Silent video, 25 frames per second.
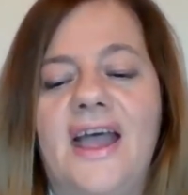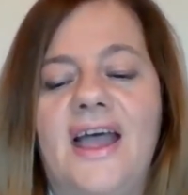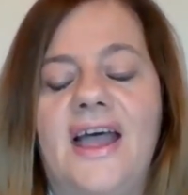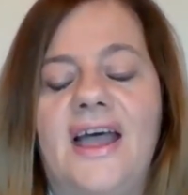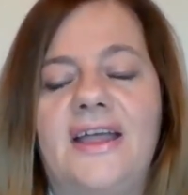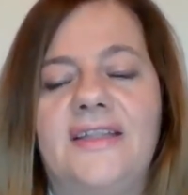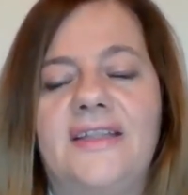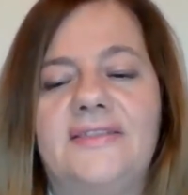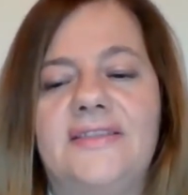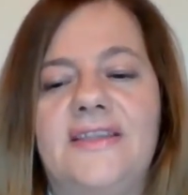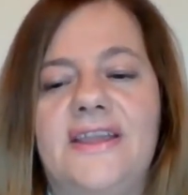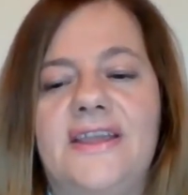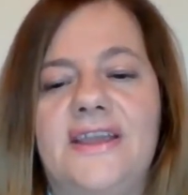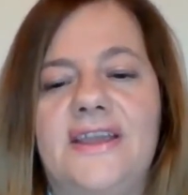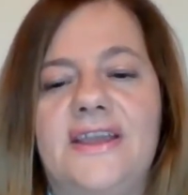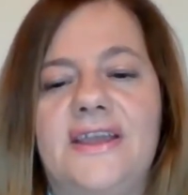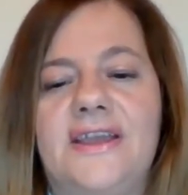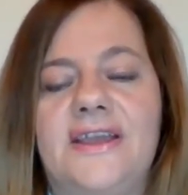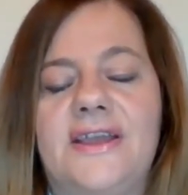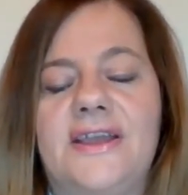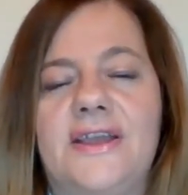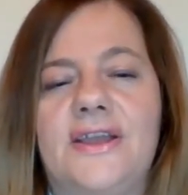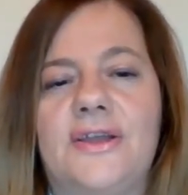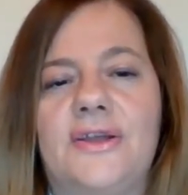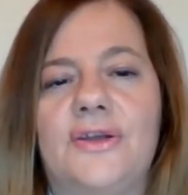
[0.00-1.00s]
And
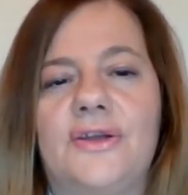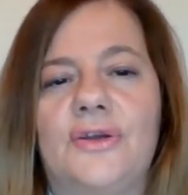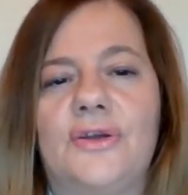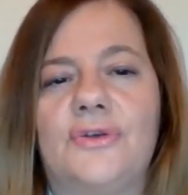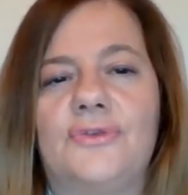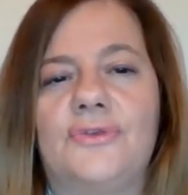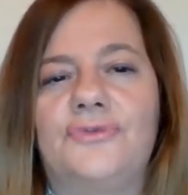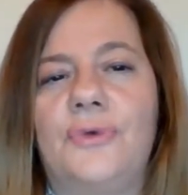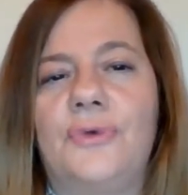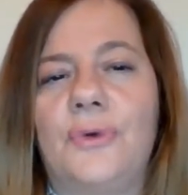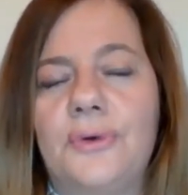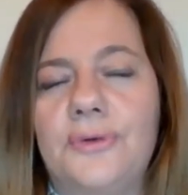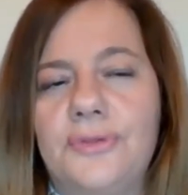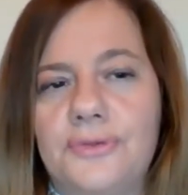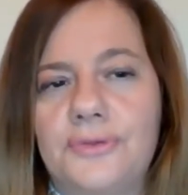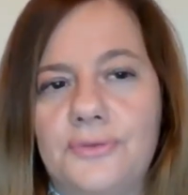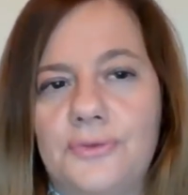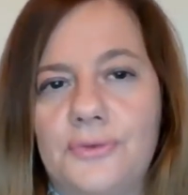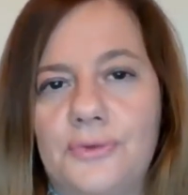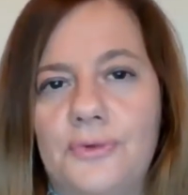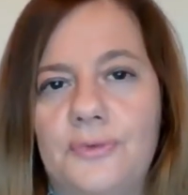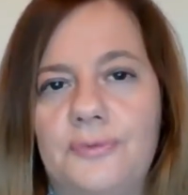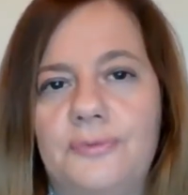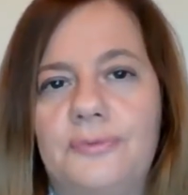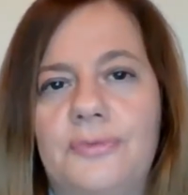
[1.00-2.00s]
the fourth
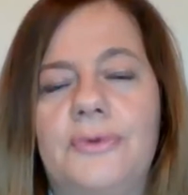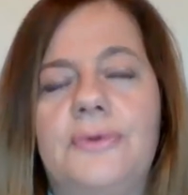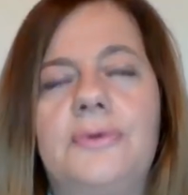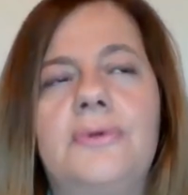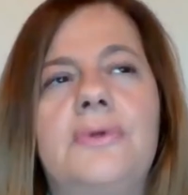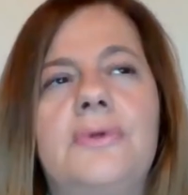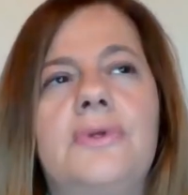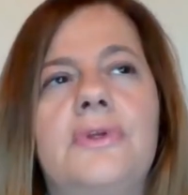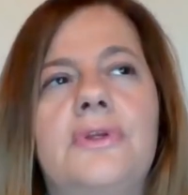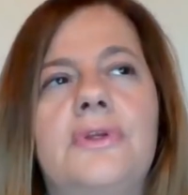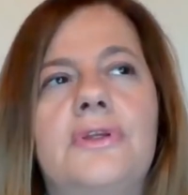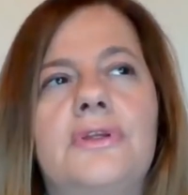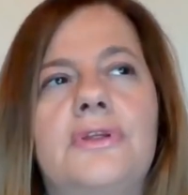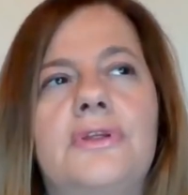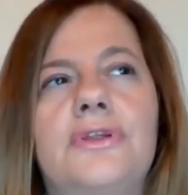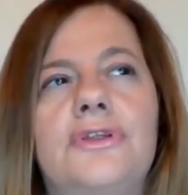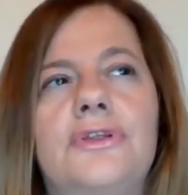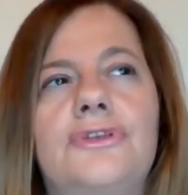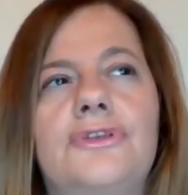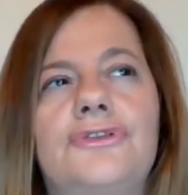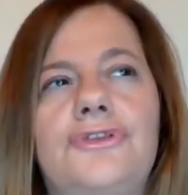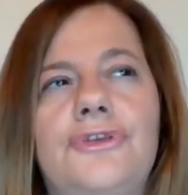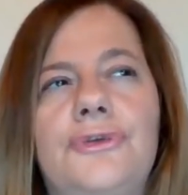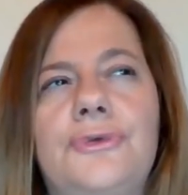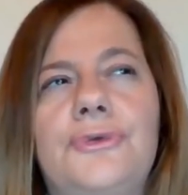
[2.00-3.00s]
group
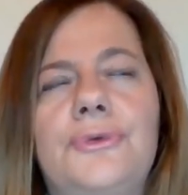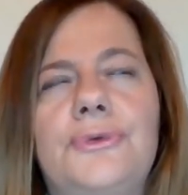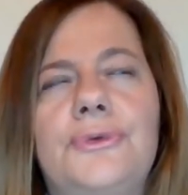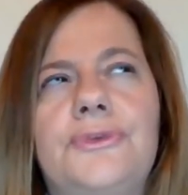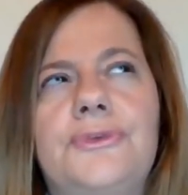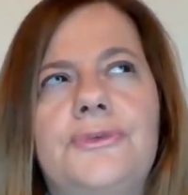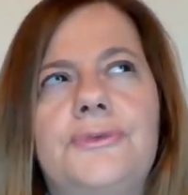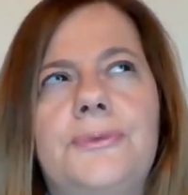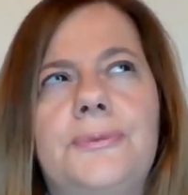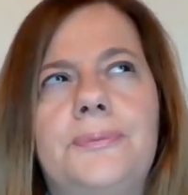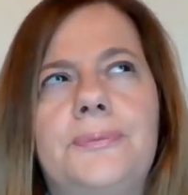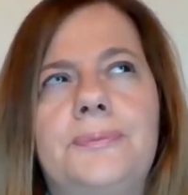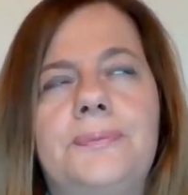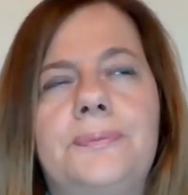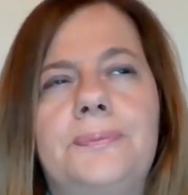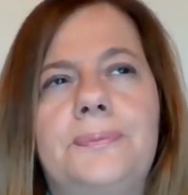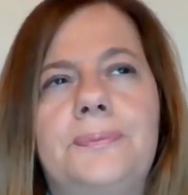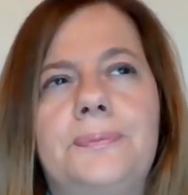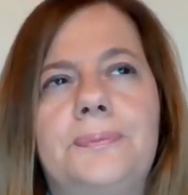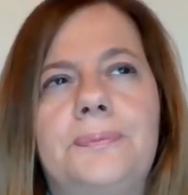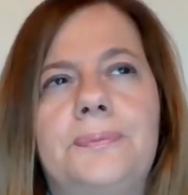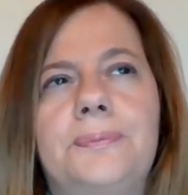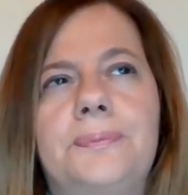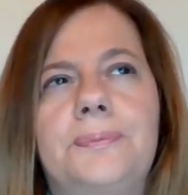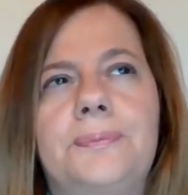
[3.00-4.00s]
chose to
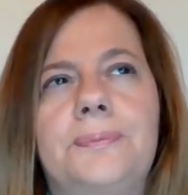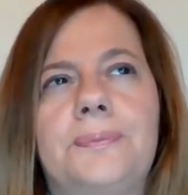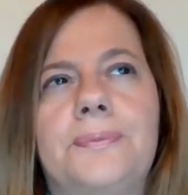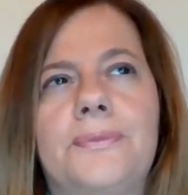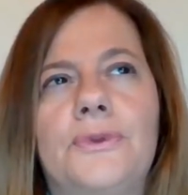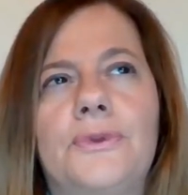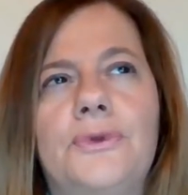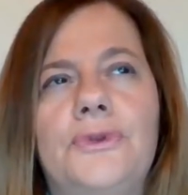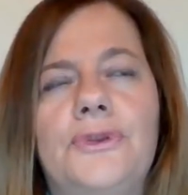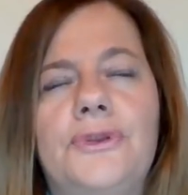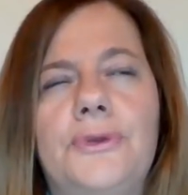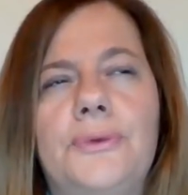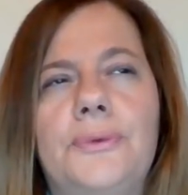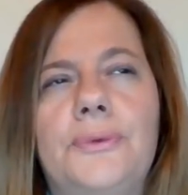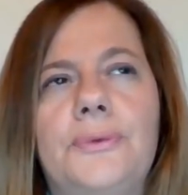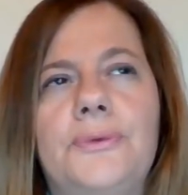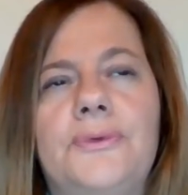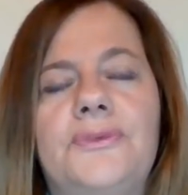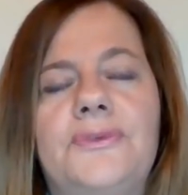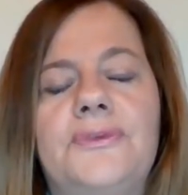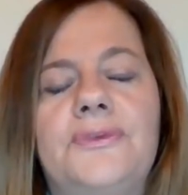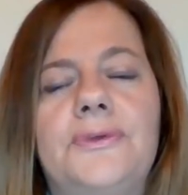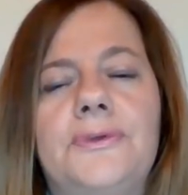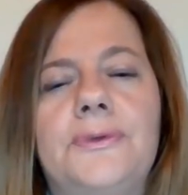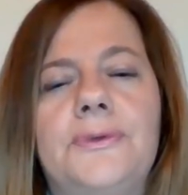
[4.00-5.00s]
use